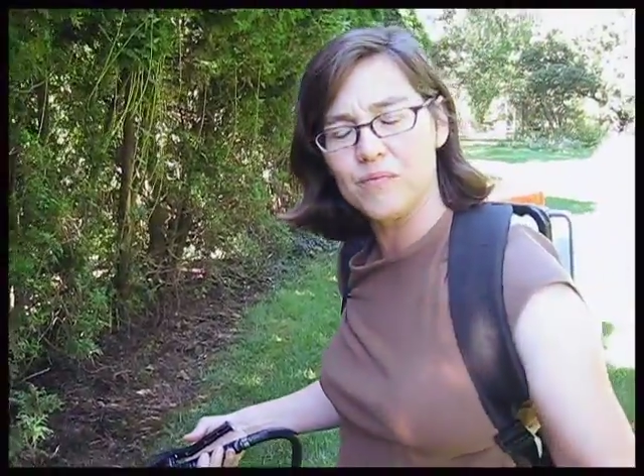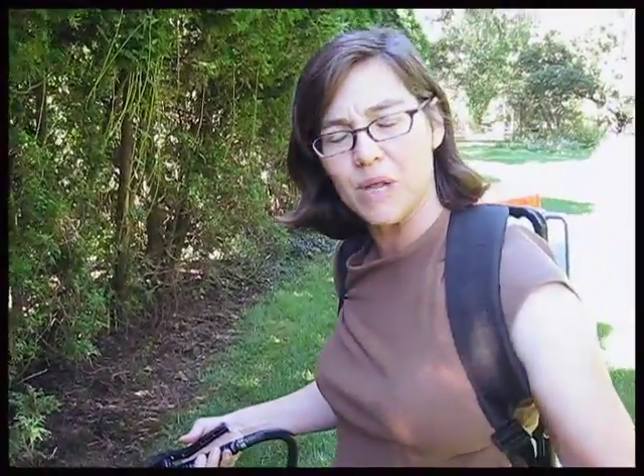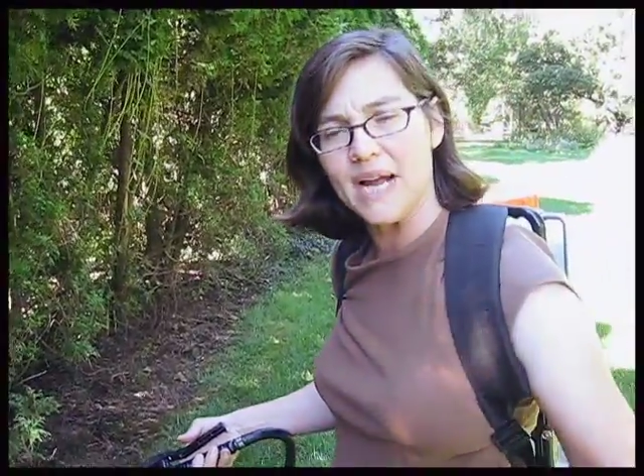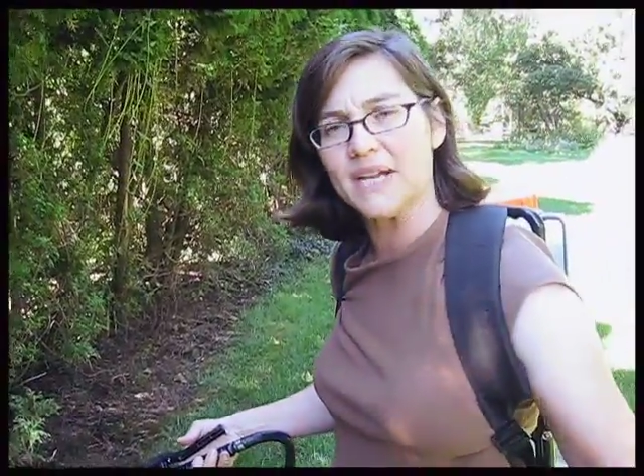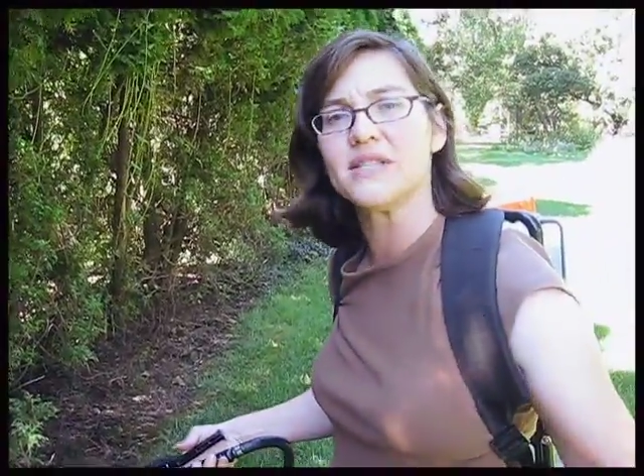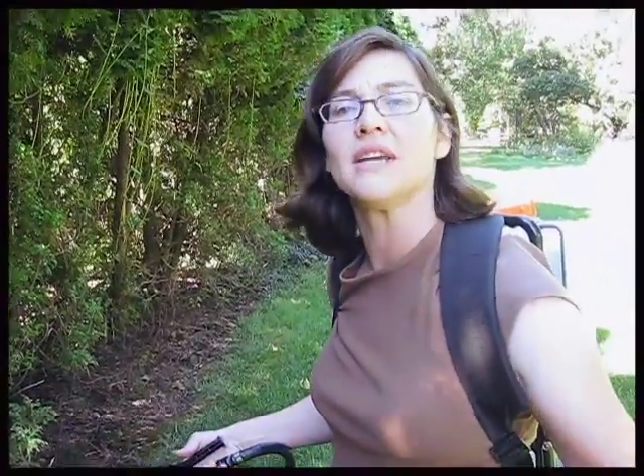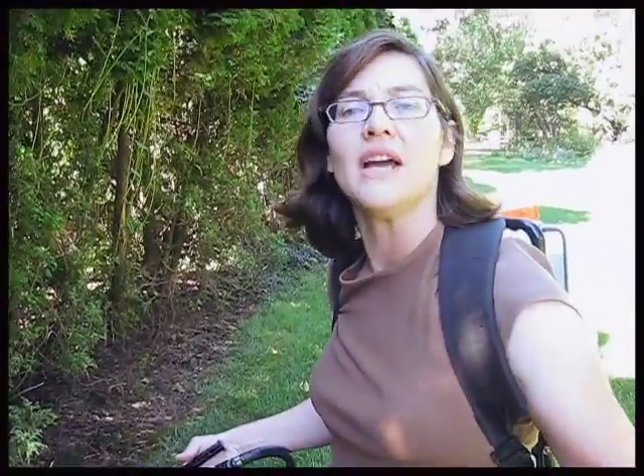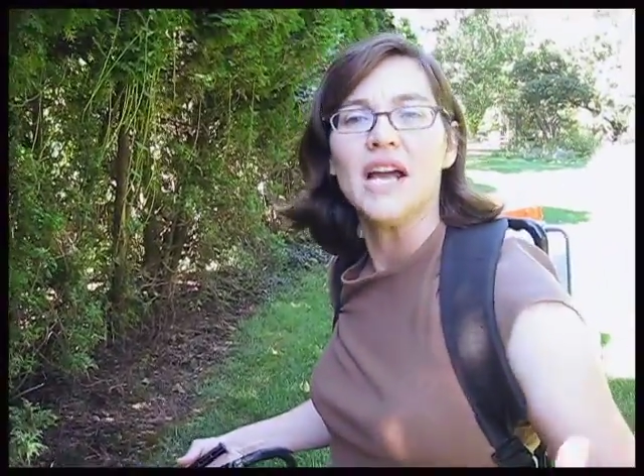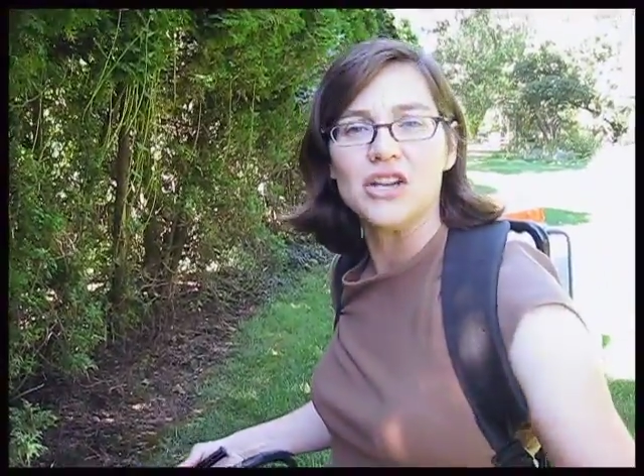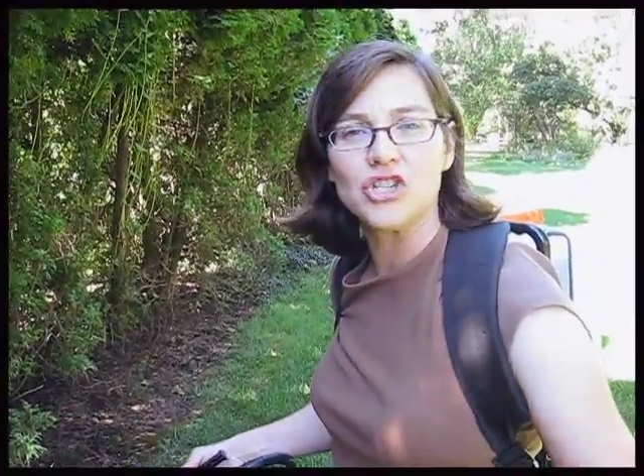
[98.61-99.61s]
plants
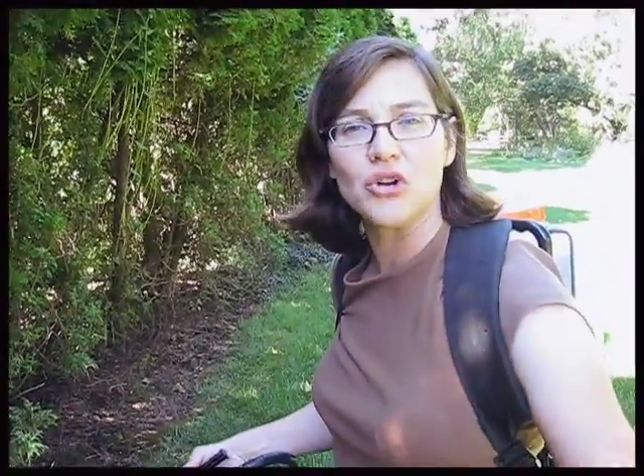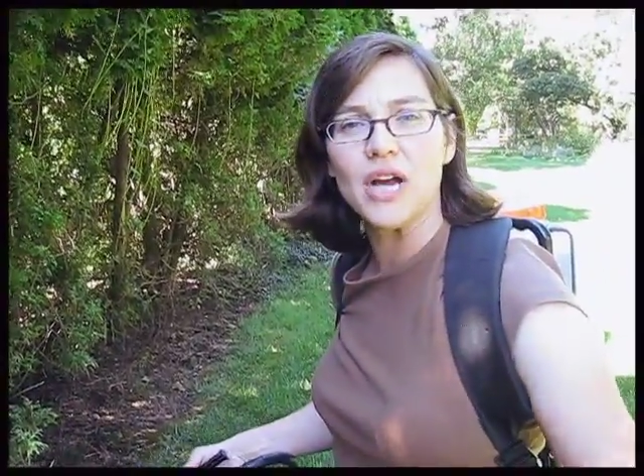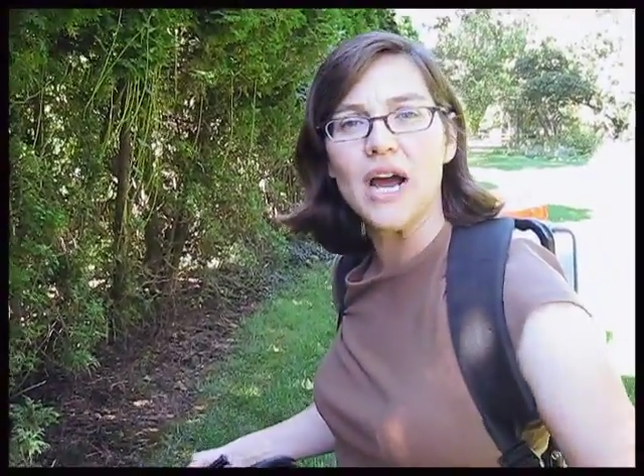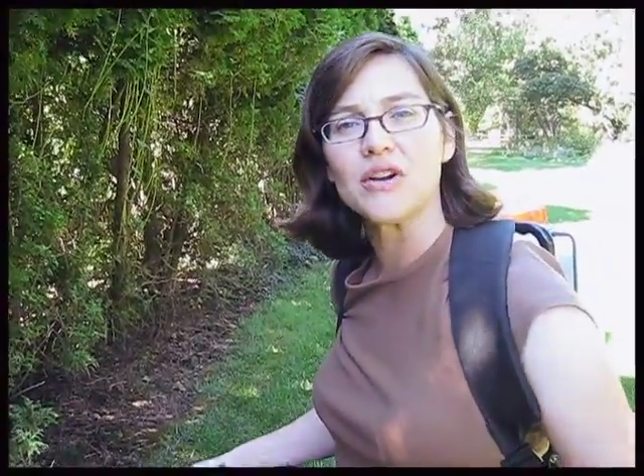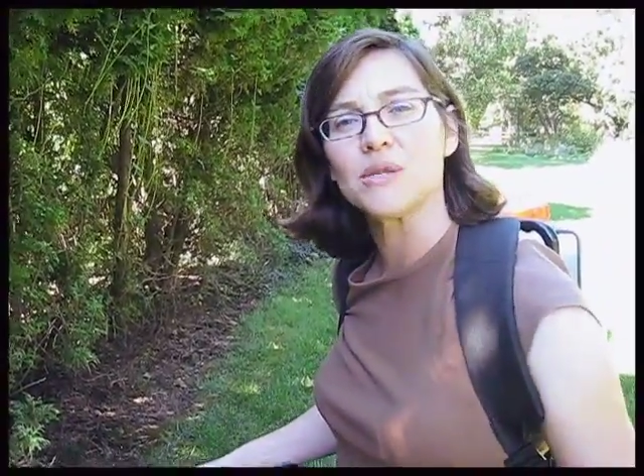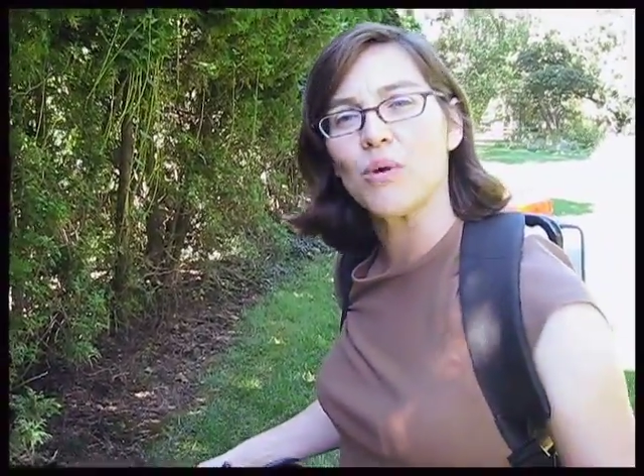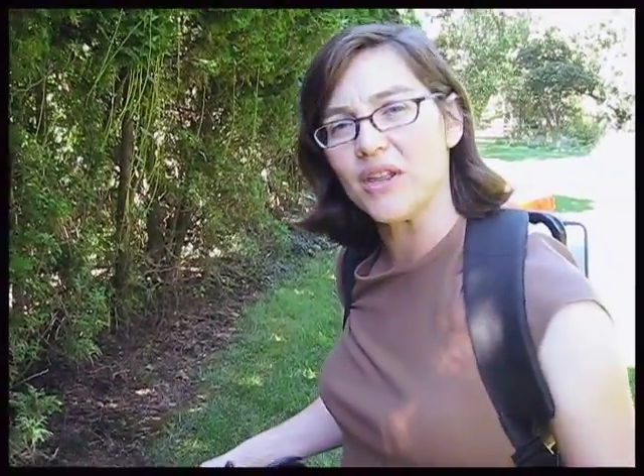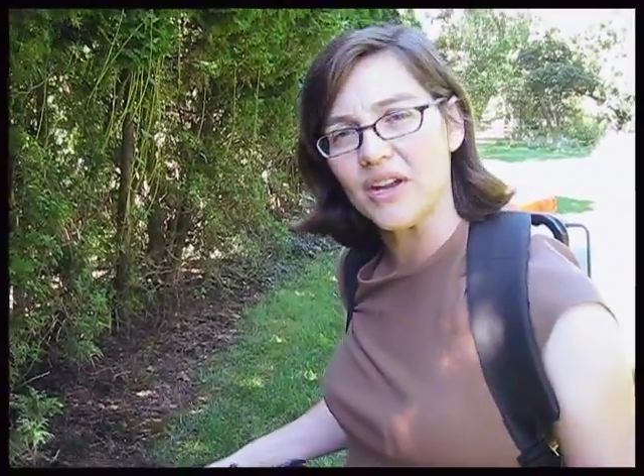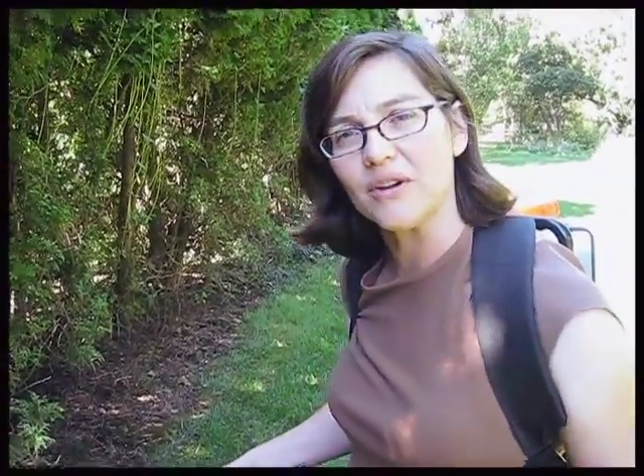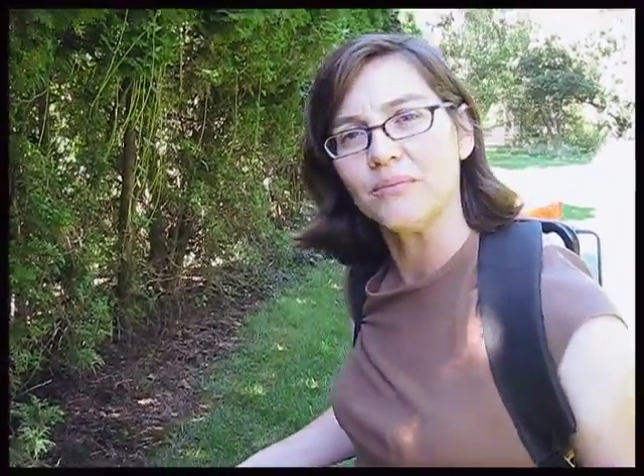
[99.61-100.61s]
and show you how to spray
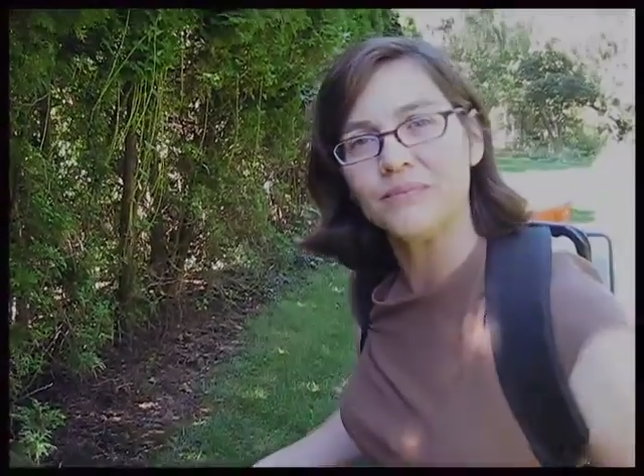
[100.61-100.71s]
there.